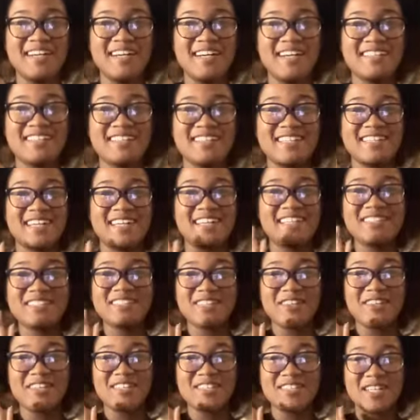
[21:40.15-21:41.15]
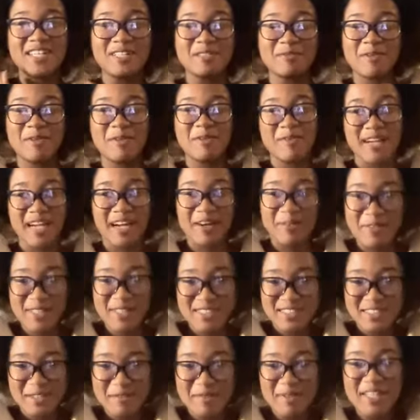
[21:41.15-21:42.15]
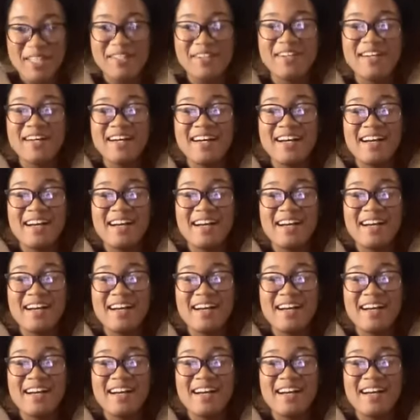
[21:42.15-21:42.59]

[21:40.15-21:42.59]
I was like, and she already talked about what I want to talk about.